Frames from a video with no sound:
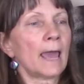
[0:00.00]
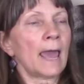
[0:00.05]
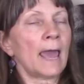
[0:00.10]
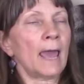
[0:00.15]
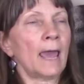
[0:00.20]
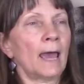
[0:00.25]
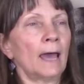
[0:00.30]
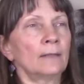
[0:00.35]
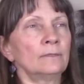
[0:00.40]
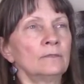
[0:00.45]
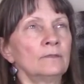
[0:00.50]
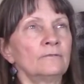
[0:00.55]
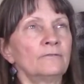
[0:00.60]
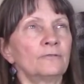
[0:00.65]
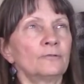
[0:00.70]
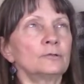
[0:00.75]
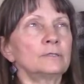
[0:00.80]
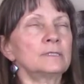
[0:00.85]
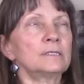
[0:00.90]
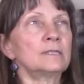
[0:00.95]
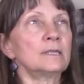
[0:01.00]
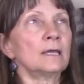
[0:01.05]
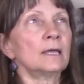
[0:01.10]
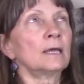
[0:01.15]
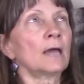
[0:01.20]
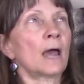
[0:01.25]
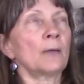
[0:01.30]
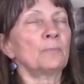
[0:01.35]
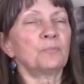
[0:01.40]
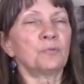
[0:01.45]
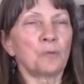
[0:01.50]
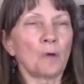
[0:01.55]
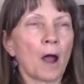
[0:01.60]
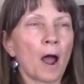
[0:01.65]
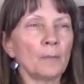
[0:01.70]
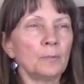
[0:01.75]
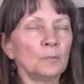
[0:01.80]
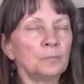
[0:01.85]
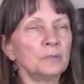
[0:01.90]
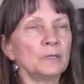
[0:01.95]
and the first thing I
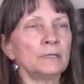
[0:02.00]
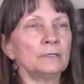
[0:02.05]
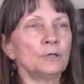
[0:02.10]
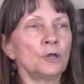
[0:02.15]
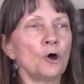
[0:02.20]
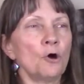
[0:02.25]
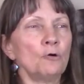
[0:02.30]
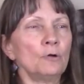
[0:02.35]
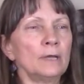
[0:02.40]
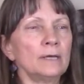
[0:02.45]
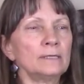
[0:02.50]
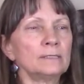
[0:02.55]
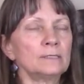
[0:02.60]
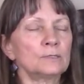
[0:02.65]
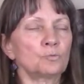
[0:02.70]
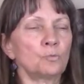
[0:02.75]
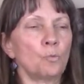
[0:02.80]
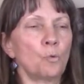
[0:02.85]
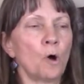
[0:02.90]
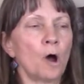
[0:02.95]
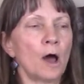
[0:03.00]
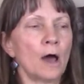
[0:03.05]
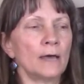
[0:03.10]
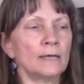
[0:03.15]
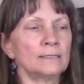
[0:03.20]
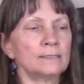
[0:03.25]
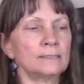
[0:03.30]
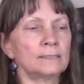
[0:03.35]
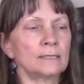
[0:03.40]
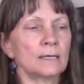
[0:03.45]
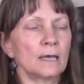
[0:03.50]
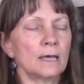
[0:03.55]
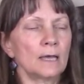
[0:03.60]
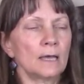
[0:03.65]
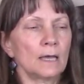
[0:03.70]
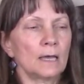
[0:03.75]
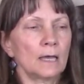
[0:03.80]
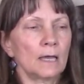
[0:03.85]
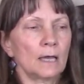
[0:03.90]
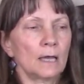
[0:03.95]
probably noticed was
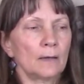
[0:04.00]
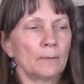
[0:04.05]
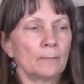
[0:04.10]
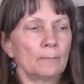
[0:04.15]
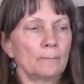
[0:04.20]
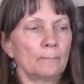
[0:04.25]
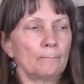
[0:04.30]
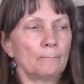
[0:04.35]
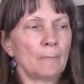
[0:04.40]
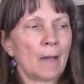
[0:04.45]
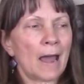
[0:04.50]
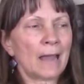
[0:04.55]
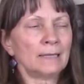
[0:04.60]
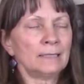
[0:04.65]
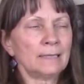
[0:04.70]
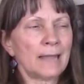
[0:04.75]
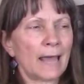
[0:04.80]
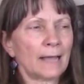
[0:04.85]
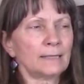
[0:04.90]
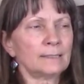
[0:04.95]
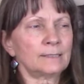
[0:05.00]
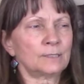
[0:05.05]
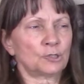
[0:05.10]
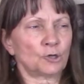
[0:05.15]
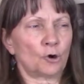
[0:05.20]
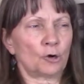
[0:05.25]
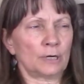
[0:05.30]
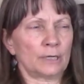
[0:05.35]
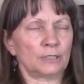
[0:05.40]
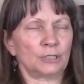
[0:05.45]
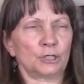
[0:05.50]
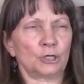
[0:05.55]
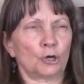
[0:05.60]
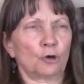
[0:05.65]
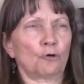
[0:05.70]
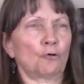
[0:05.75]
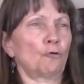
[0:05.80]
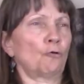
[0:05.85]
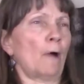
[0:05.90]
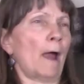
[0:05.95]
my neck started to
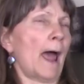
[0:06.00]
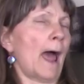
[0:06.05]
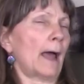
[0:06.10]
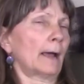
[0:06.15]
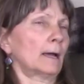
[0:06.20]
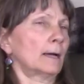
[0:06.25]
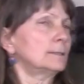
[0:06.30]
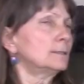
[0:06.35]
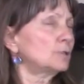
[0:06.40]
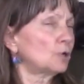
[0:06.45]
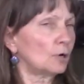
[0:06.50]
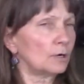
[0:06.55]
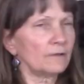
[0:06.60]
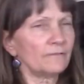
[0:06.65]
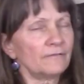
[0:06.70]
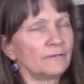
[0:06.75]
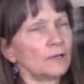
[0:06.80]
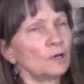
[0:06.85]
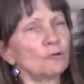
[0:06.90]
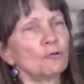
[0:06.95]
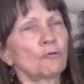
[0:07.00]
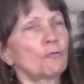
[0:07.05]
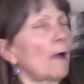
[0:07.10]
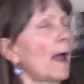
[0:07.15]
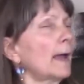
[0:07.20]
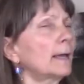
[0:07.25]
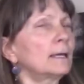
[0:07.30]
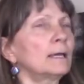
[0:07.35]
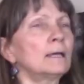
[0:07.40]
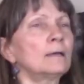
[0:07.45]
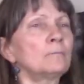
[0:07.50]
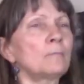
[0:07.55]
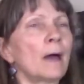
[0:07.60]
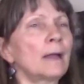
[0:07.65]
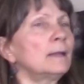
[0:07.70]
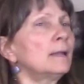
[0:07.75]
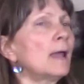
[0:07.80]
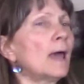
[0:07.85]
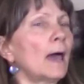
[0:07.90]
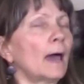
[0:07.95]
crack. I started to feel cracking in my
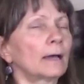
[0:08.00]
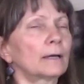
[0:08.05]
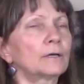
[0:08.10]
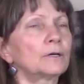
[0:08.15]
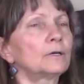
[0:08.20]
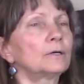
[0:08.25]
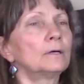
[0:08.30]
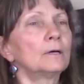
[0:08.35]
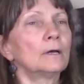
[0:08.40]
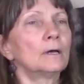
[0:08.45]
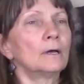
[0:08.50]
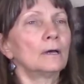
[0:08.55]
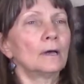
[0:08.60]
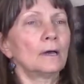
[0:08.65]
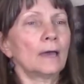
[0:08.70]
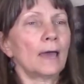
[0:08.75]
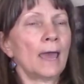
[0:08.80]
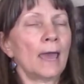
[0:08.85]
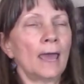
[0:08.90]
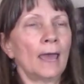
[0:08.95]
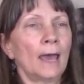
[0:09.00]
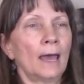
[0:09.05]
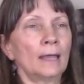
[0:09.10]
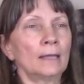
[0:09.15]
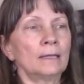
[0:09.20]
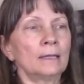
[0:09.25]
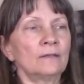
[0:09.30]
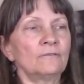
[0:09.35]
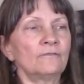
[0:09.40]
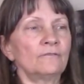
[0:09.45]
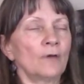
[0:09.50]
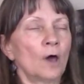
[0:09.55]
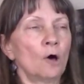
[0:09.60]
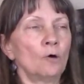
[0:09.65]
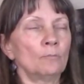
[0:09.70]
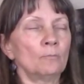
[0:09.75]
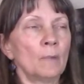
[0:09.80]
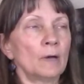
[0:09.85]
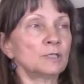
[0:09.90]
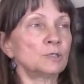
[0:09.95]
neck, and it
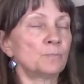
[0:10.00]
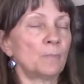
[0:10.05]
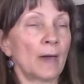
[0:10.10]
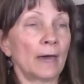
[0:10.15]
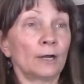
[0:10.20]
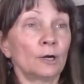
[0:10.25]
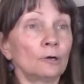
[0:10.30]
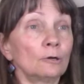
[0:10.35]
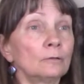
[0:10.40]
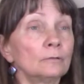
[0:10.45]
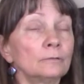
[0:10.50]
felt much better